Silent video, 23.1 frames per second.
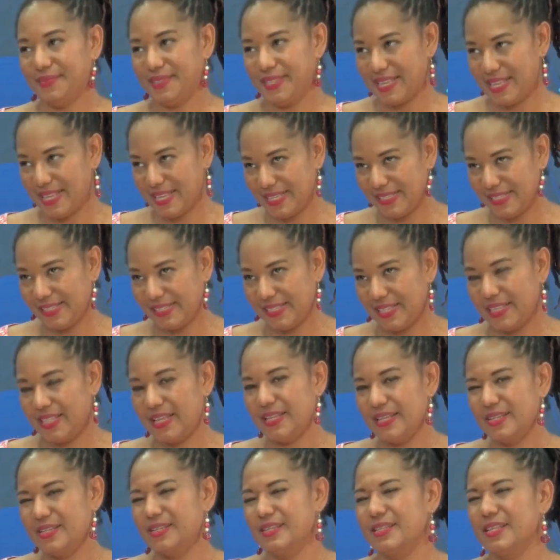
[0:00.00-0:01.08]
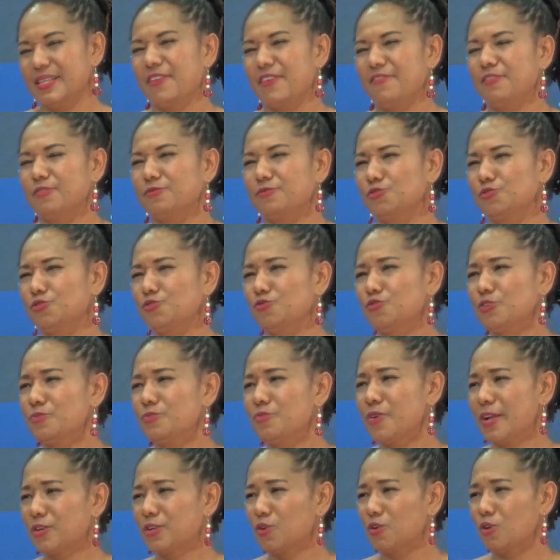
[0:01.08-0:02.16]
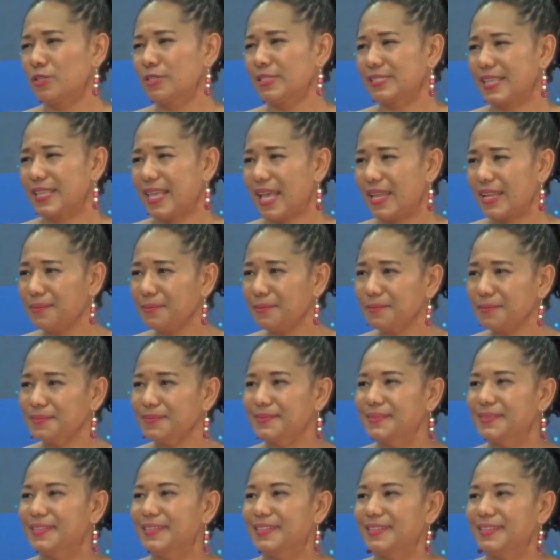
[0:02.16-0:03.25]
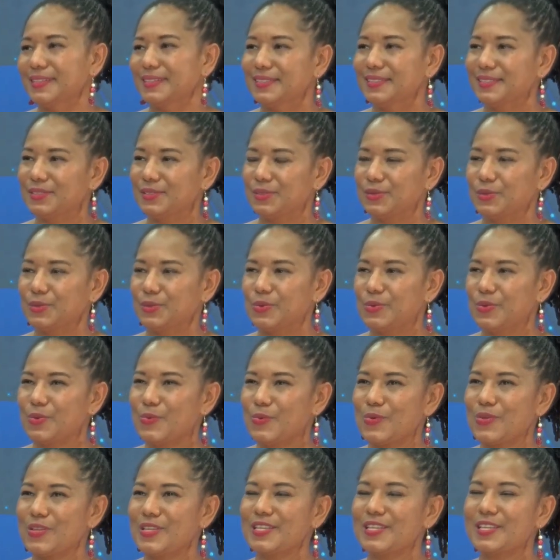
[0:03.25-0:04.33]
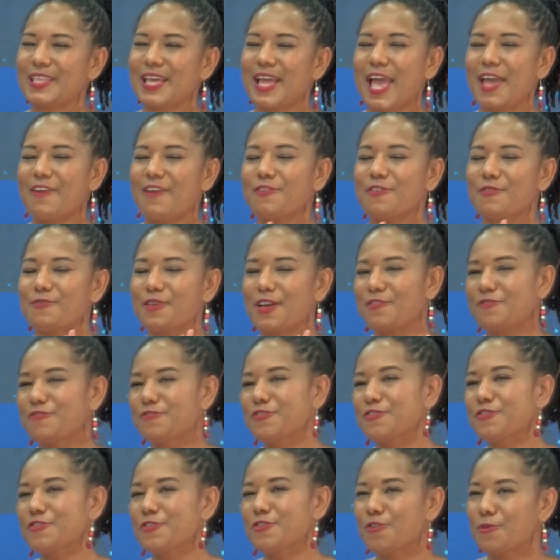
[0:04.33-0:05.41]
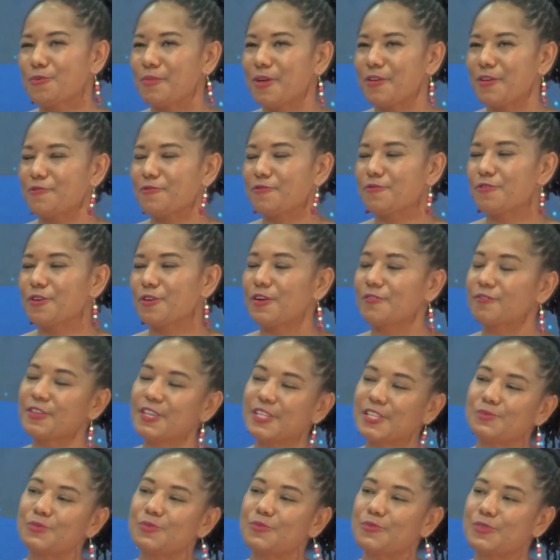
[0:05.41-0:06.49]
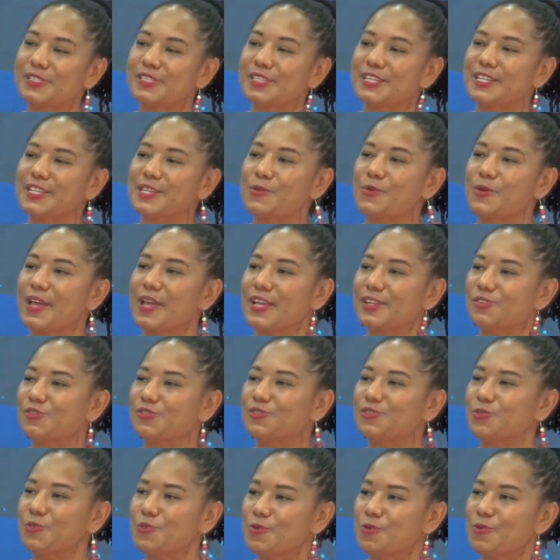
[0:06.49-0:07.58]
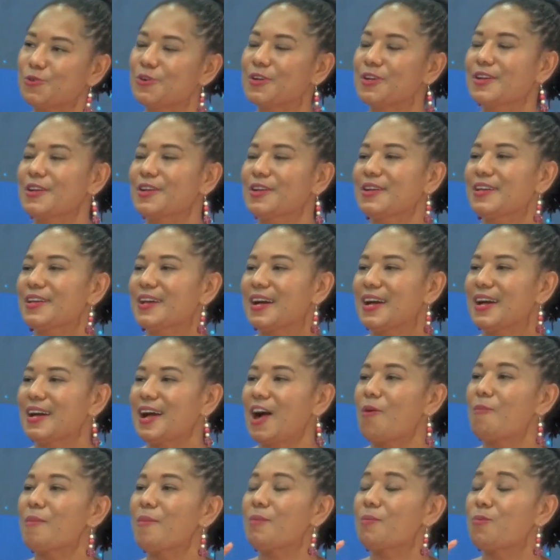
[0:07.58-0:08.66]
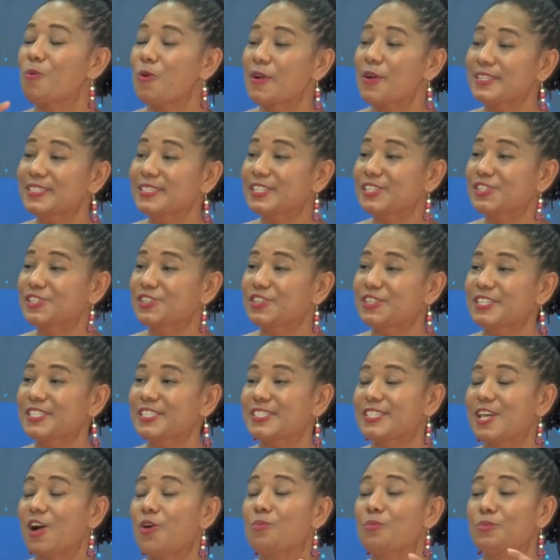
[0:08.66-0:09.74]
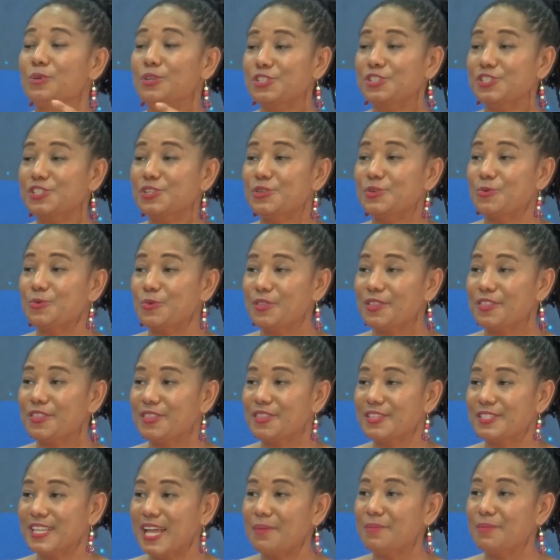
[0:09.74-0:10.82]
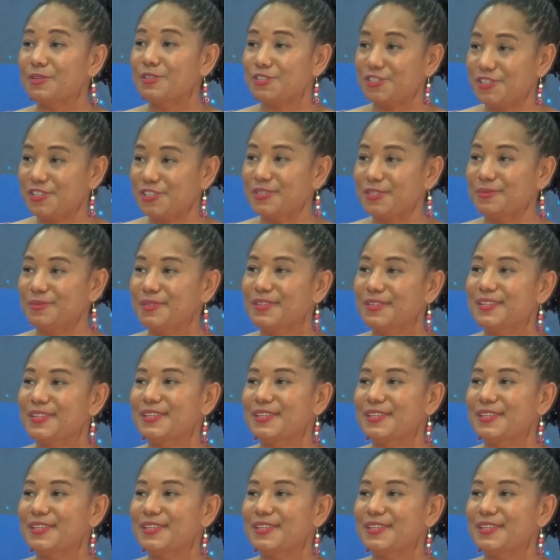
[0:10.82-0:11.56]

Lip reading: Yes, and then they have a jewelry brand called Escada. So I have a video on my Facebook recently where I show how my poetic journey is now merging with the diamond journey.